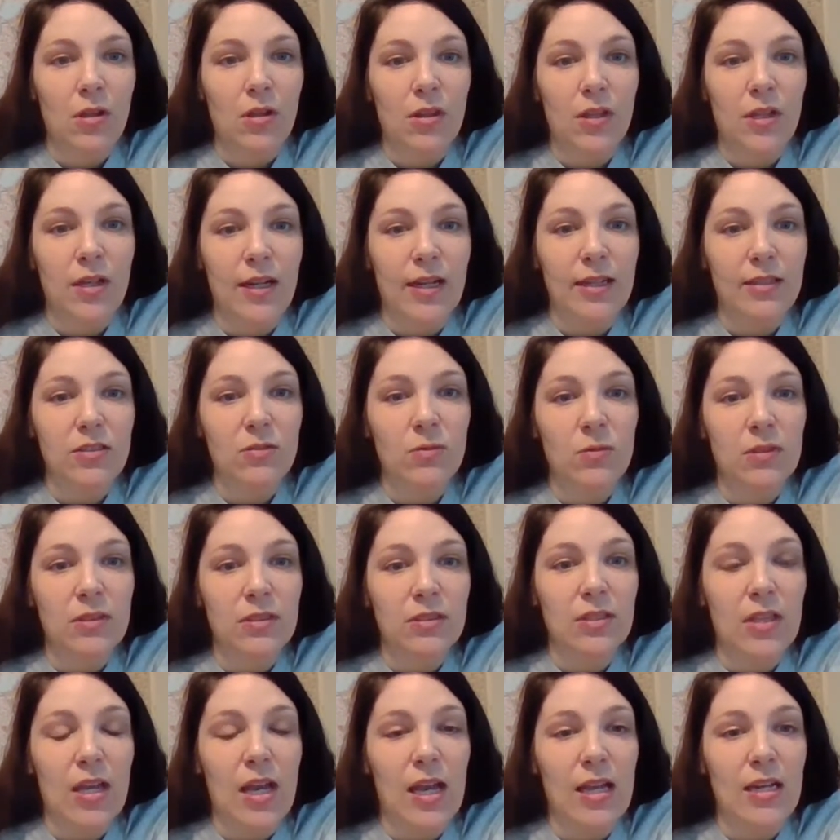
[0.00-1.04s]
The next
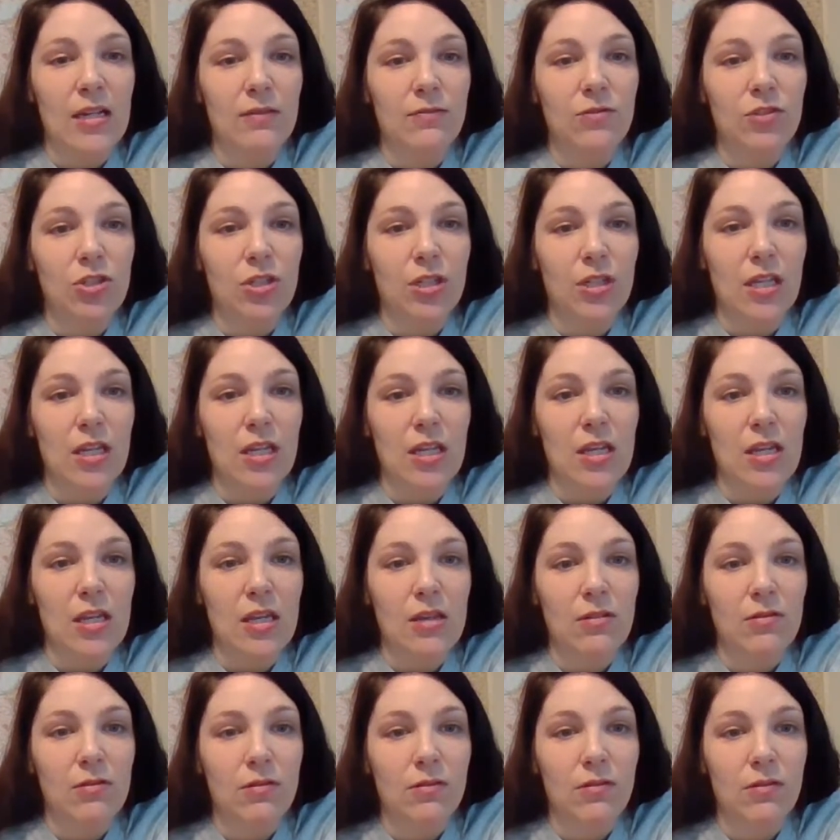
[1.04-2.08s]
one's kind of tricky.